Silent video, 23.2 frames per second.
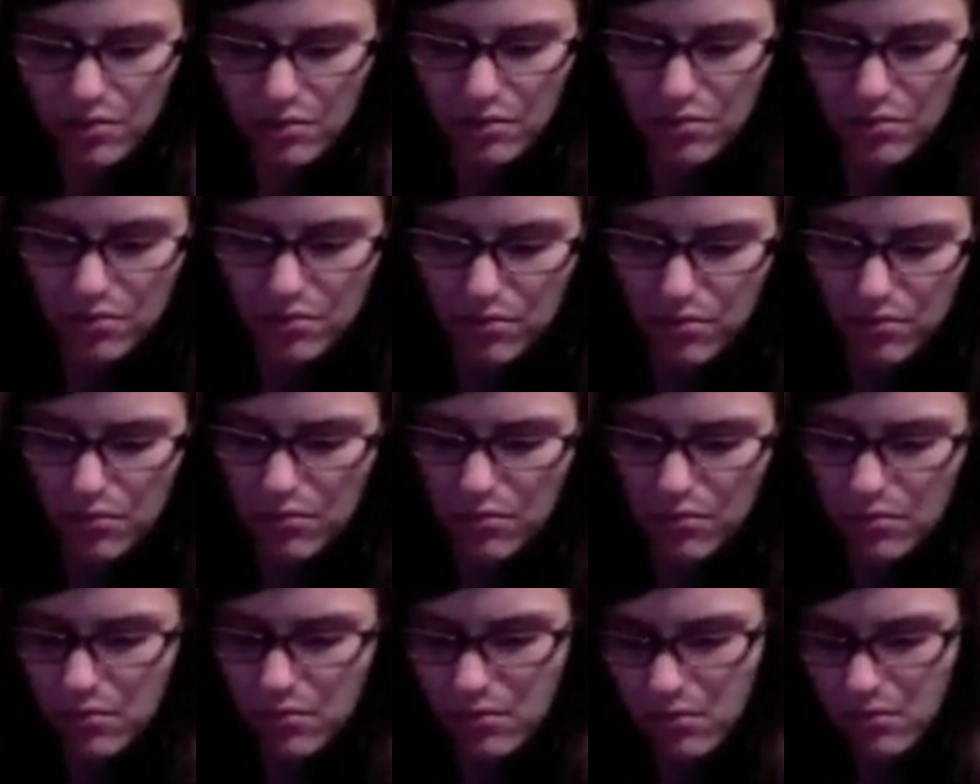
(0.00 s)

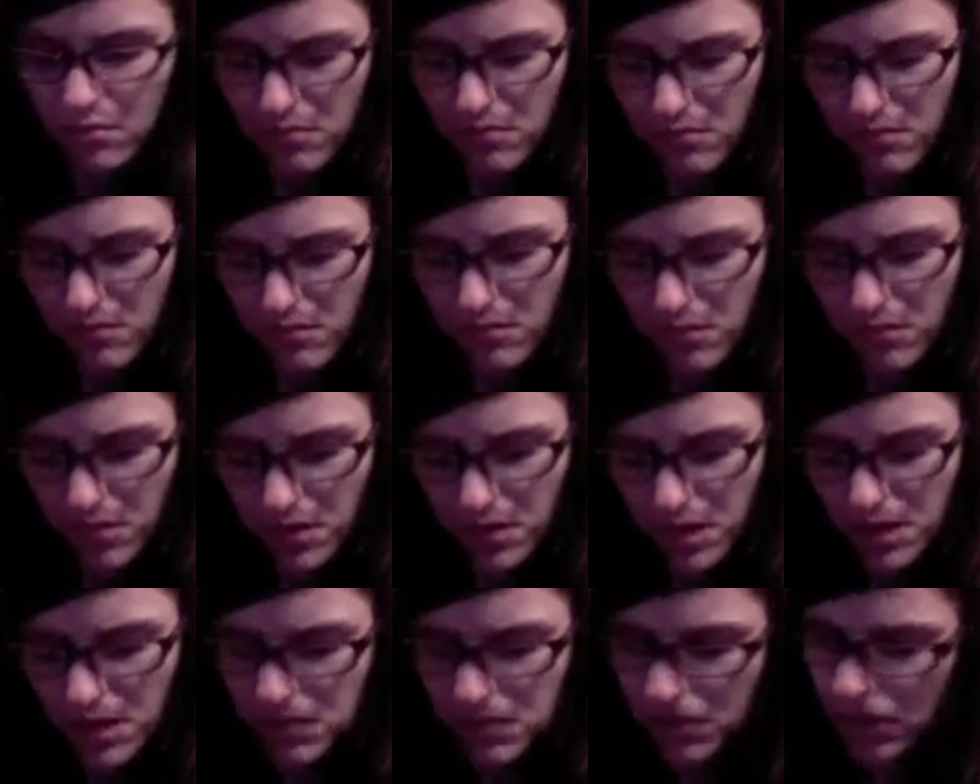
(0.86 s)
Well,
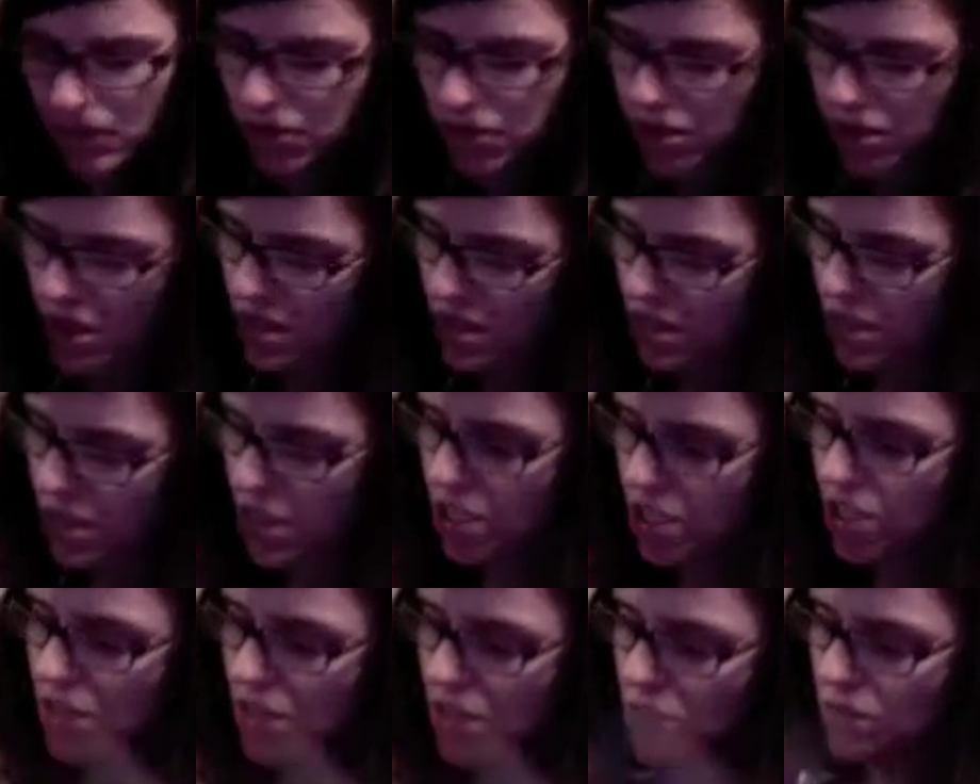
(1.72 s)
that's, that's kind of
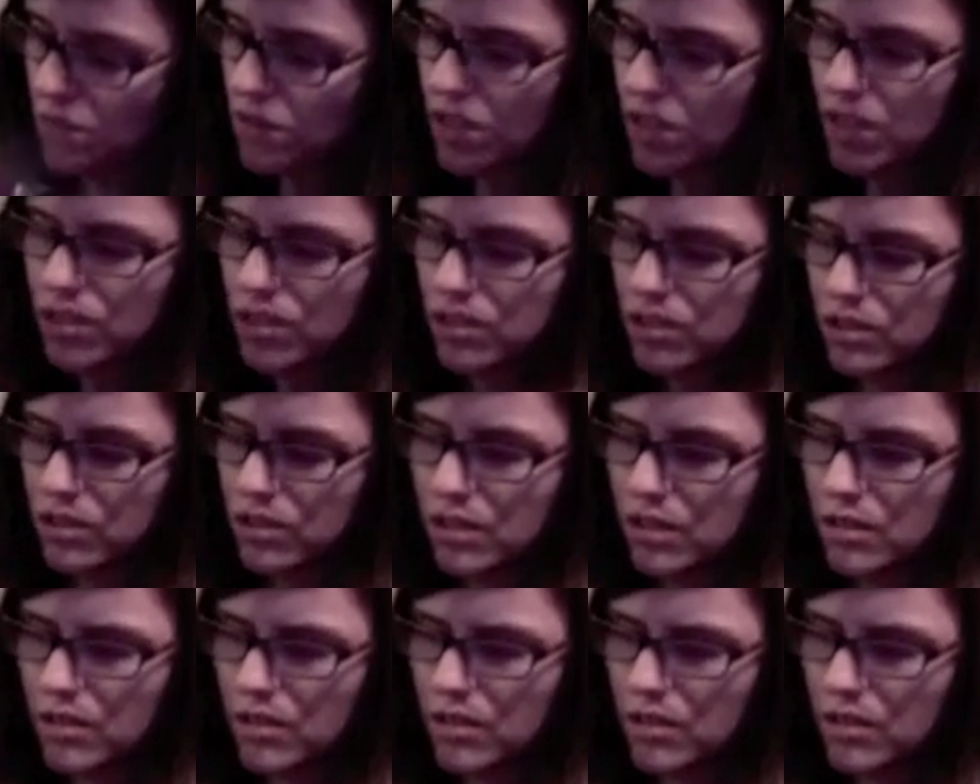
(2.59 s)
cute, actually.